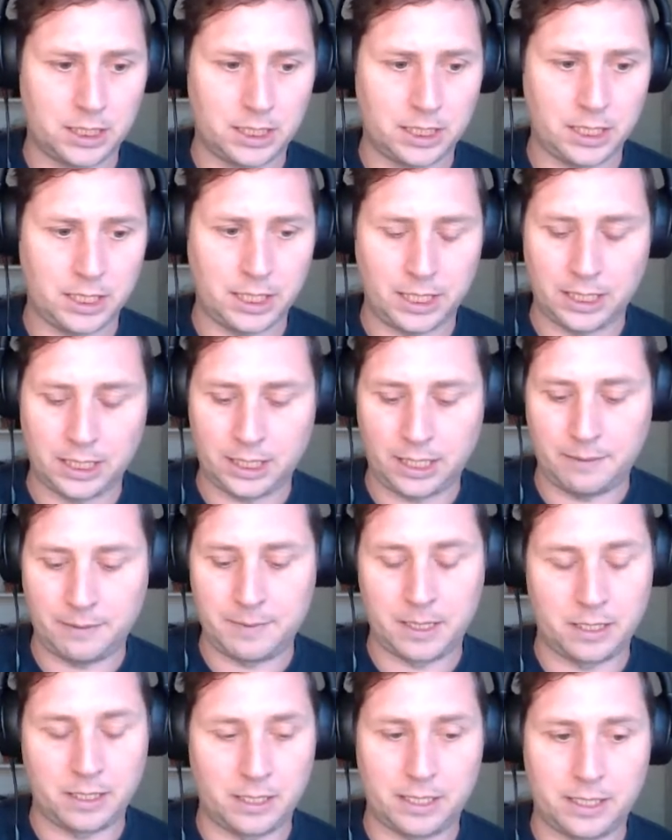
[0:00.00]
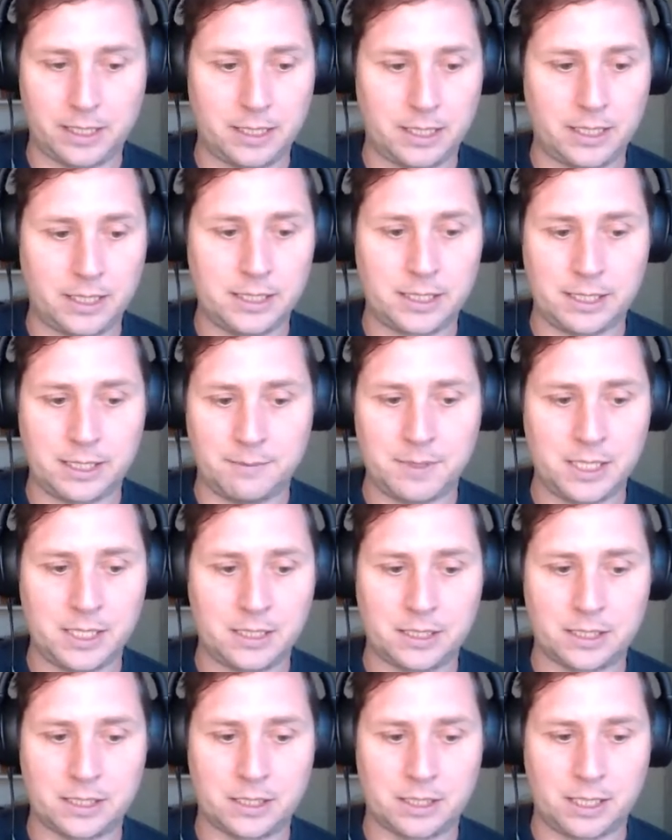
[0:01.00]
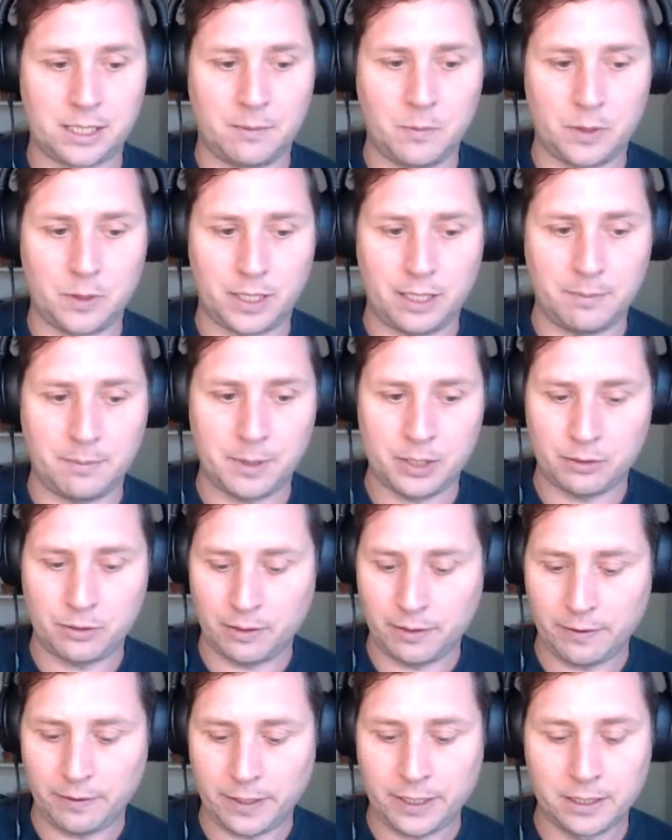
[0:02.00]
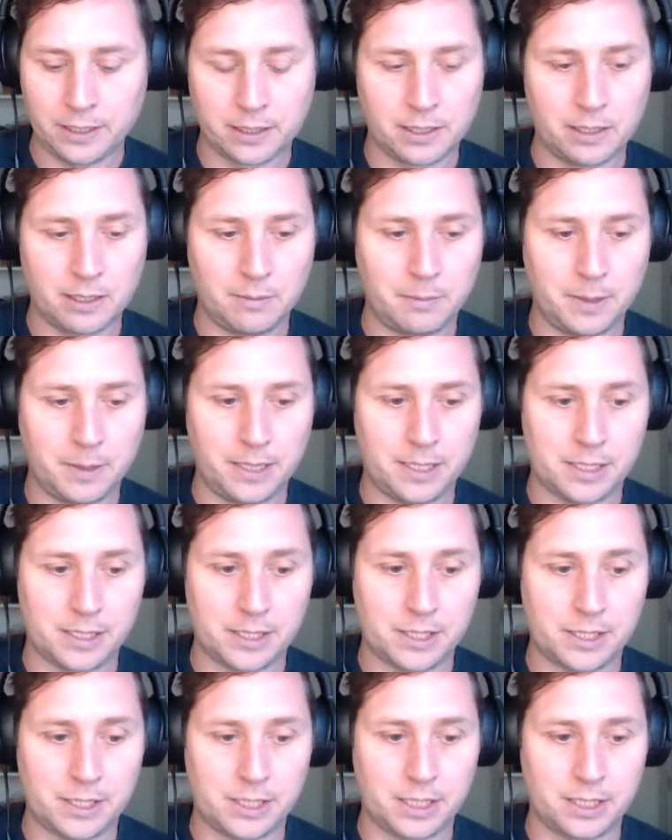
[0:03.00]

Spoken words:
I mean, in some sense, it's somewhat arbitrary, but